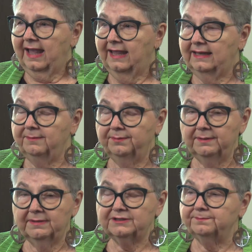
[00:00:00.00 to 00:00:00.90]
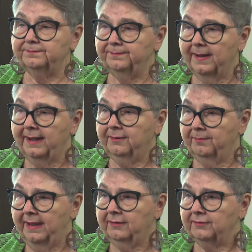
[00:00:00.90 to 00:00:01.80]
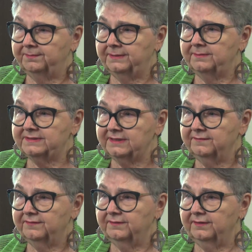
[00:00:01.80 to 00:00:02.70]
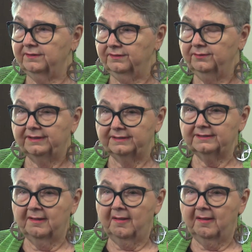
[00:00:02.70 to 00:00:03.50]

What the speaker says: And he pretty much bankrupted himself doing it.